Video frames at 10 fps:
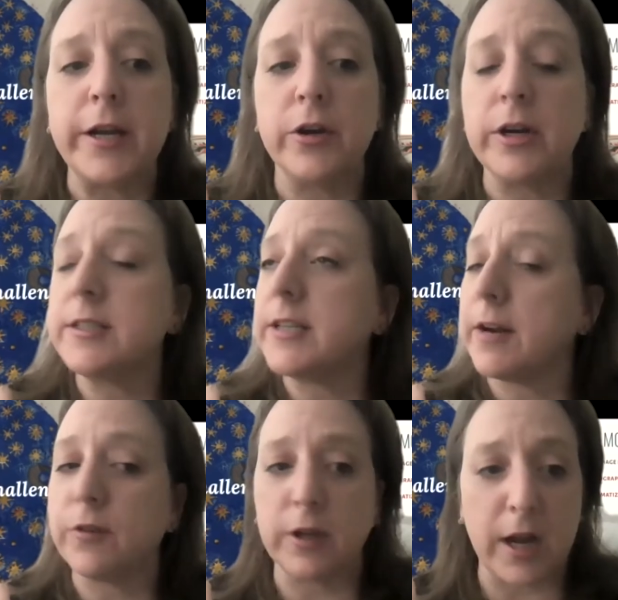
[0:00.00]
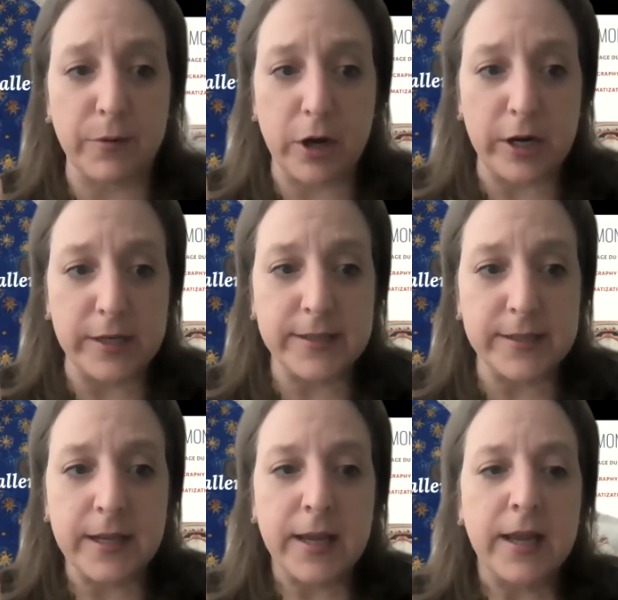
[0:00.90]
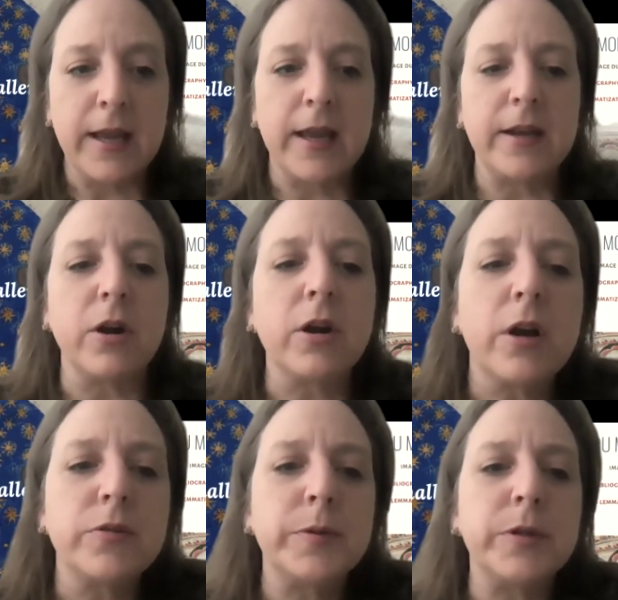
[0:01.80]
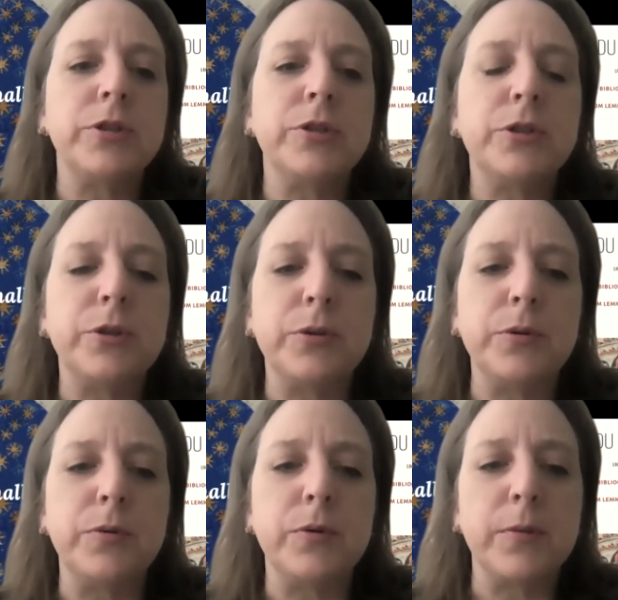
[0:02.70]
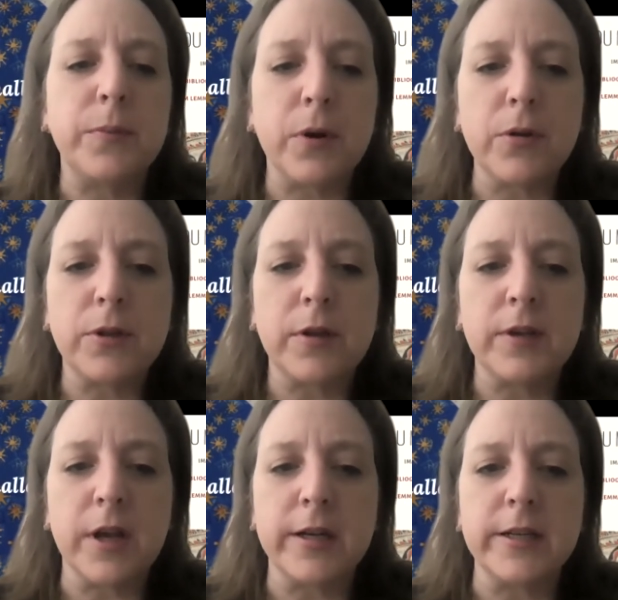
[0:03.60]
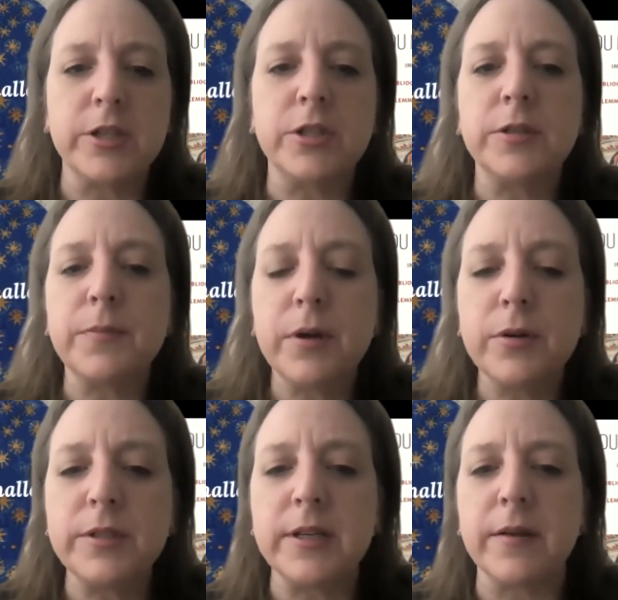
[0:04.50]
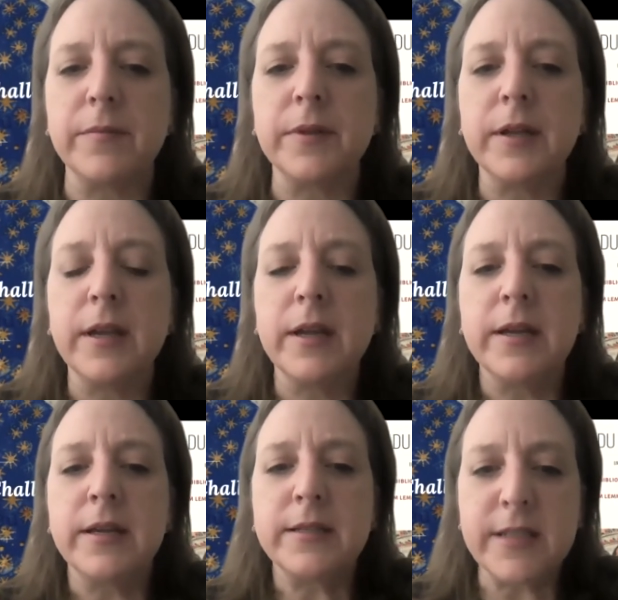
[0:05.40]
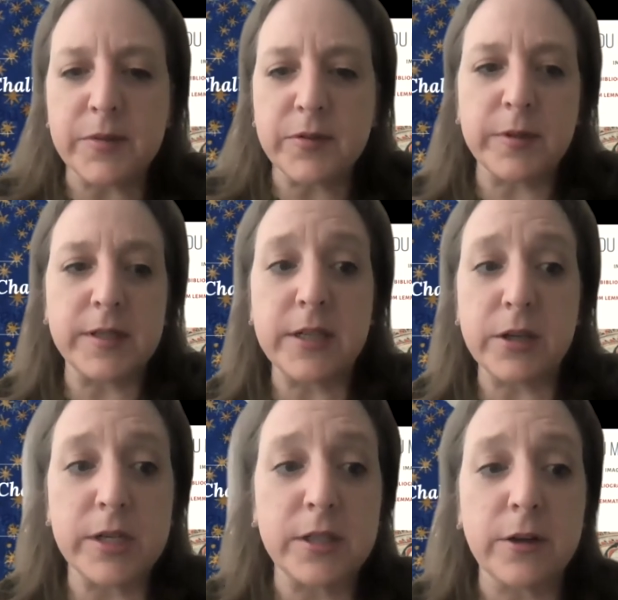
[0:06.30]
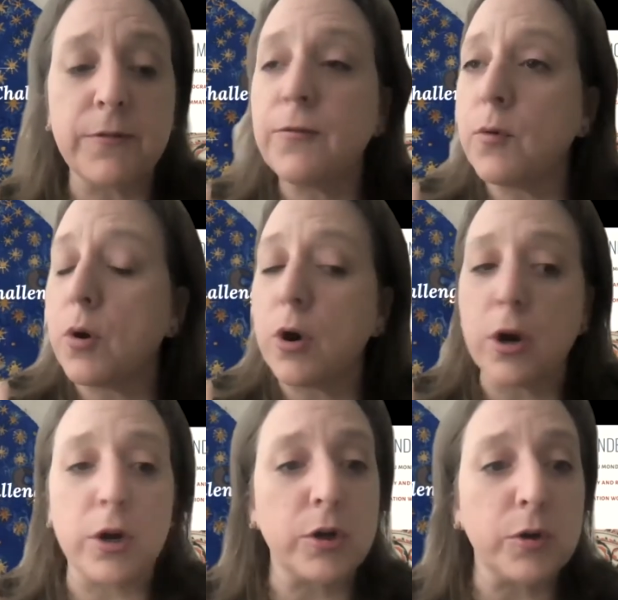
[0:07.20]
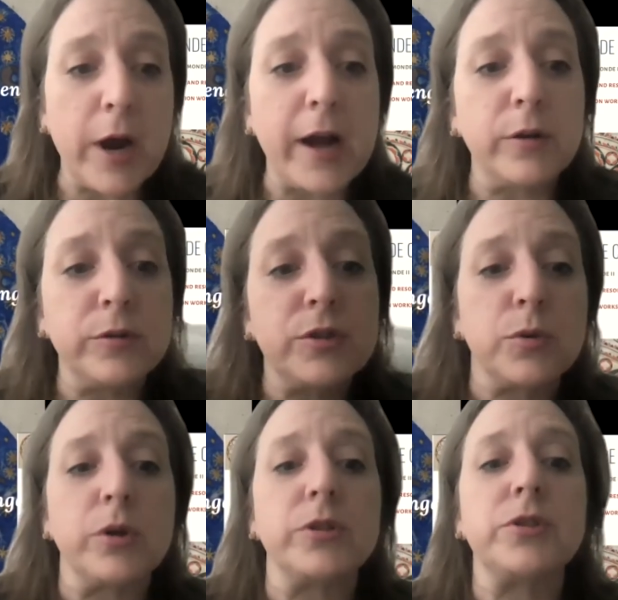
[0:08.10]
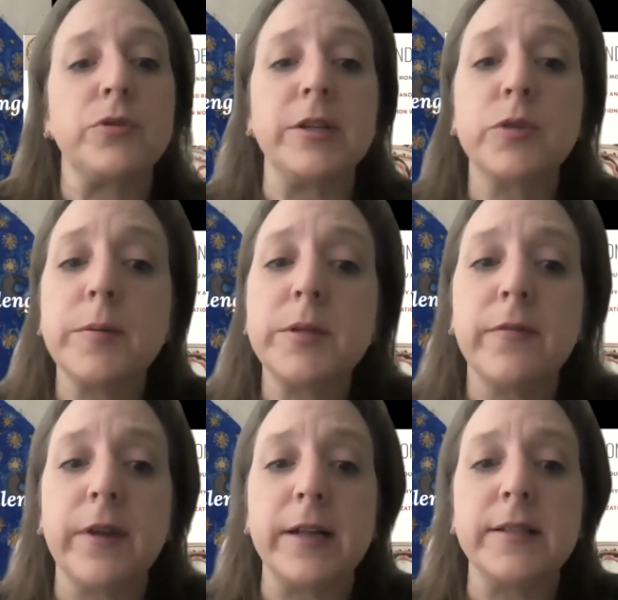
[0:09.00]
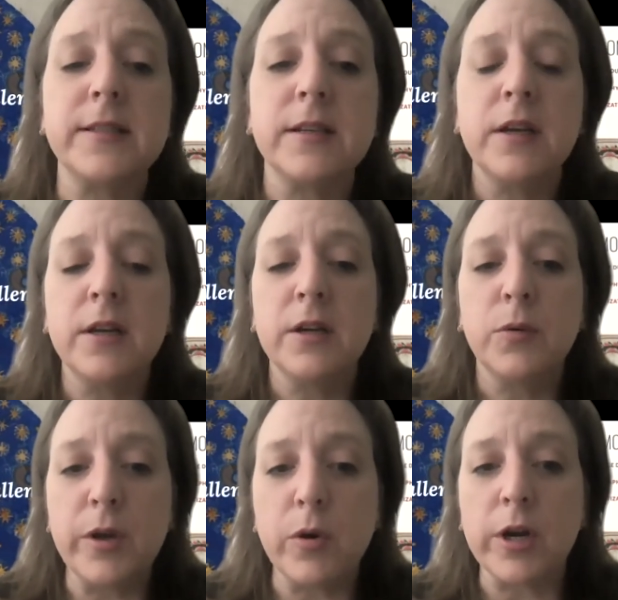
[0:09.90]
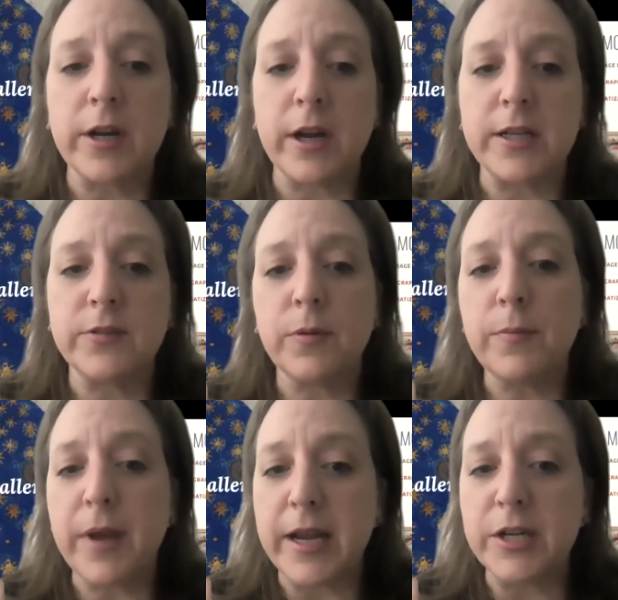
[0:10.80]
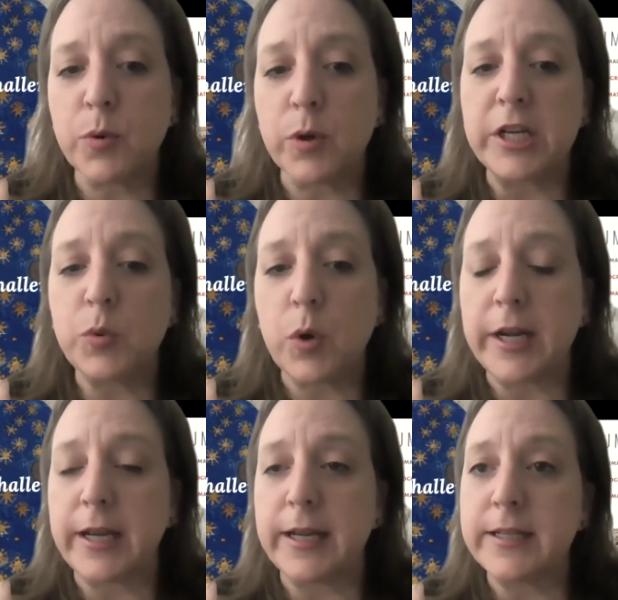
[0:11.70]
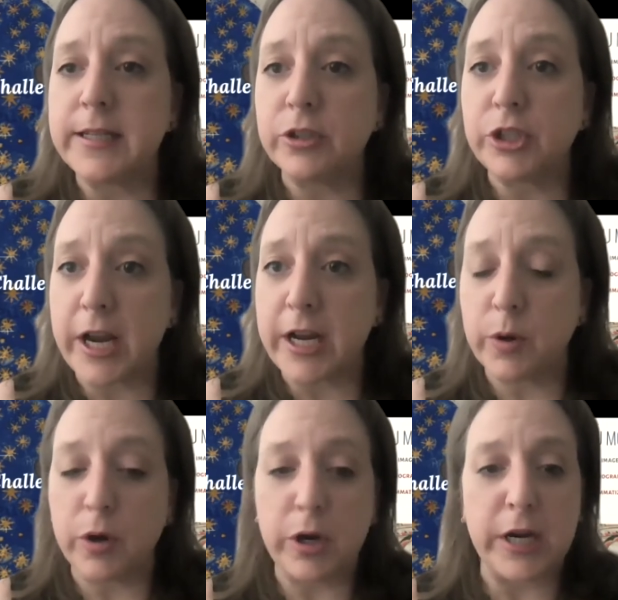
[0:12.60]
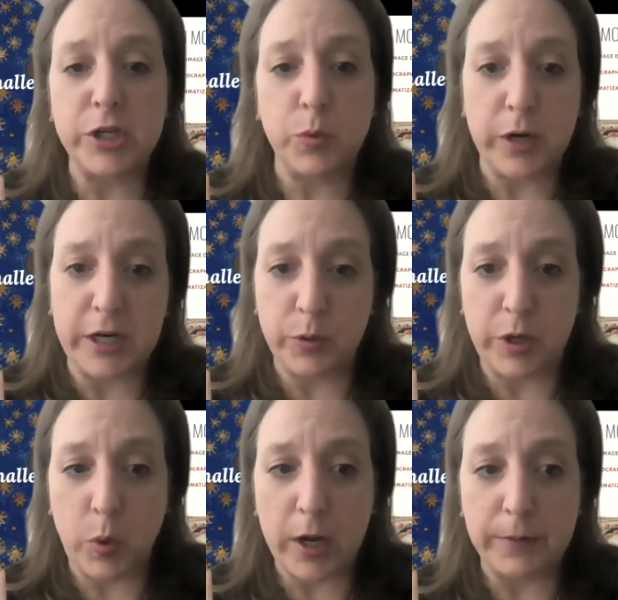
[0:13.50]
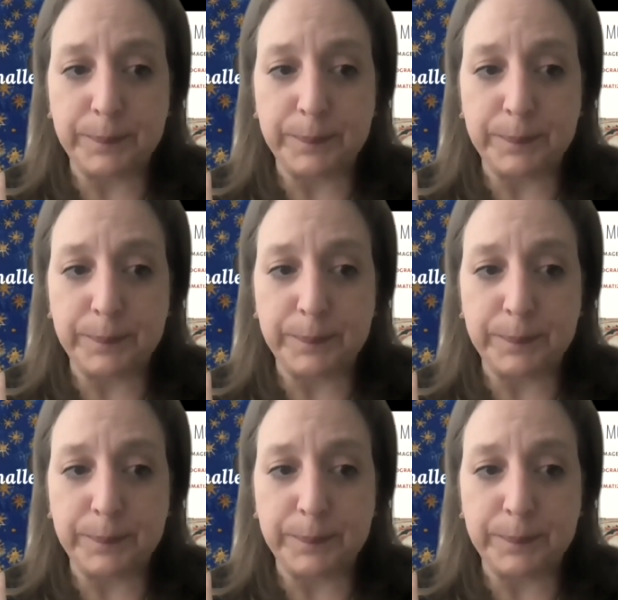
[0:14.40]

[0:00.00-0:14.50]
at Stanford Libraries, and our contribution to the birth of the UnEdition Symposium stems from a series of 4 crowdsourced transcription events we organized from May 2020 until January 2021.